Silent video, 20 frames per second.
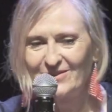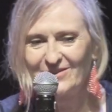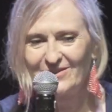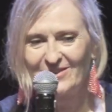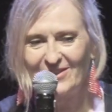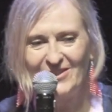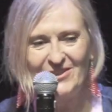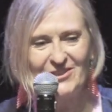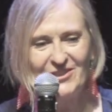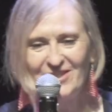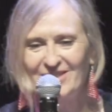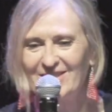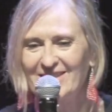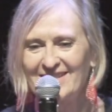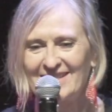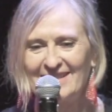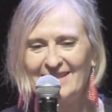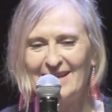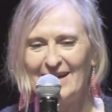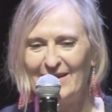Don't you
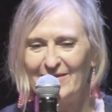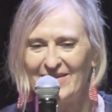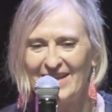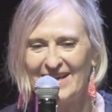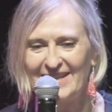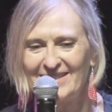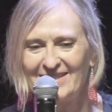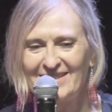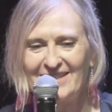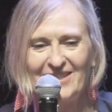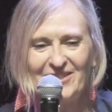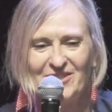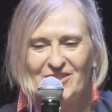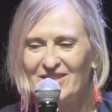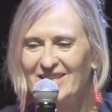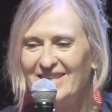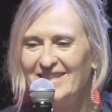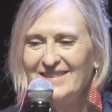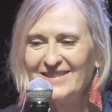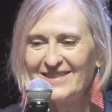just love that? Such
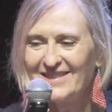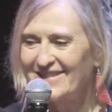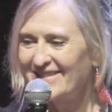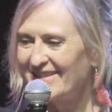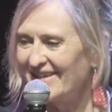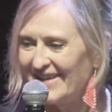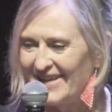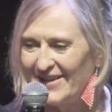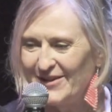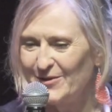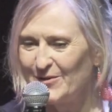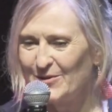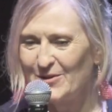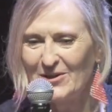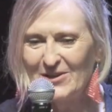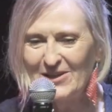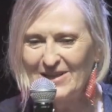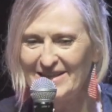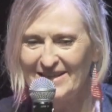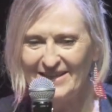insider
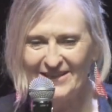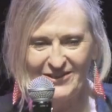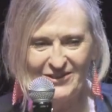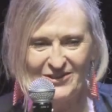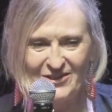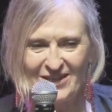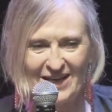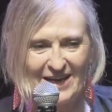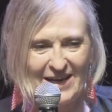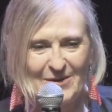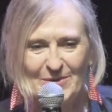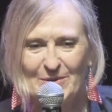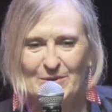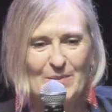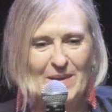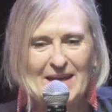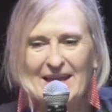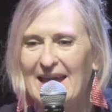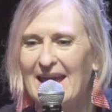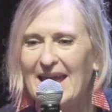knowledge. How would
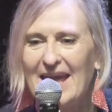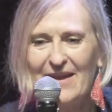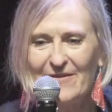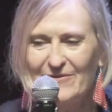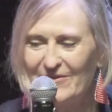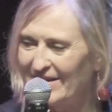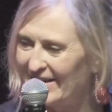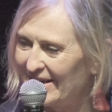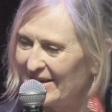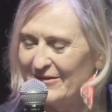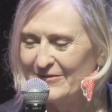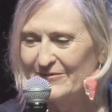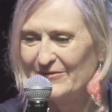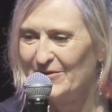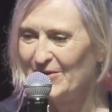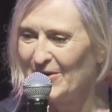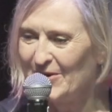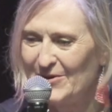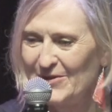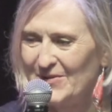we ever have
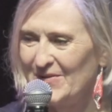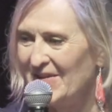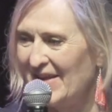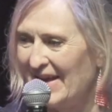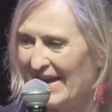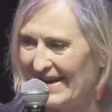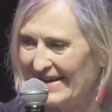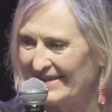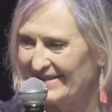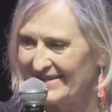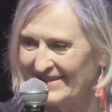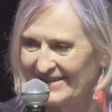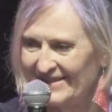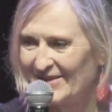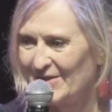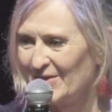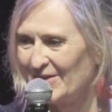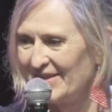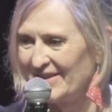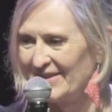known that?
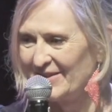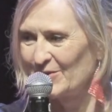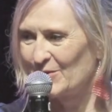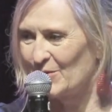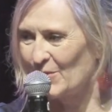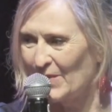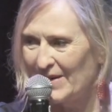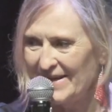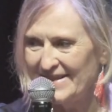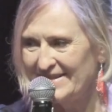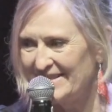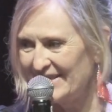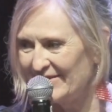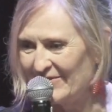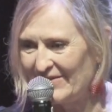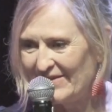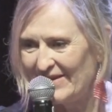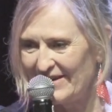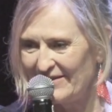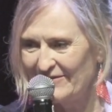
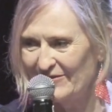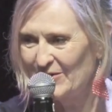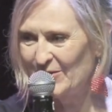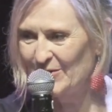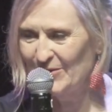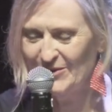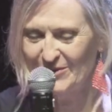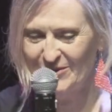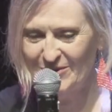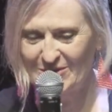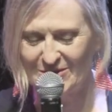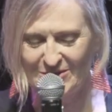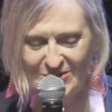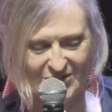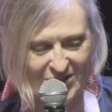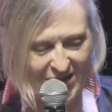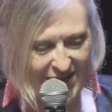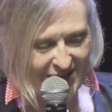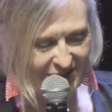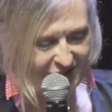25 years to
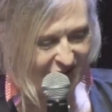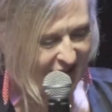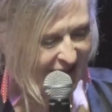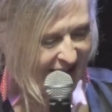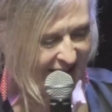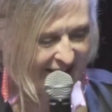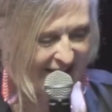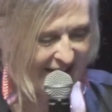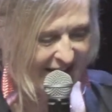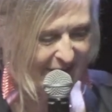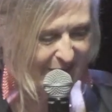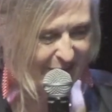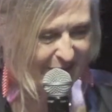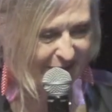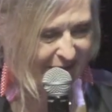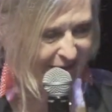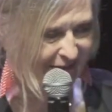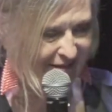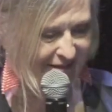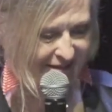change a
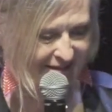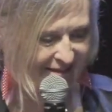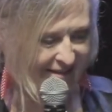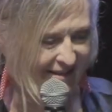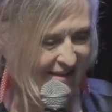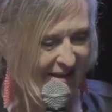cable.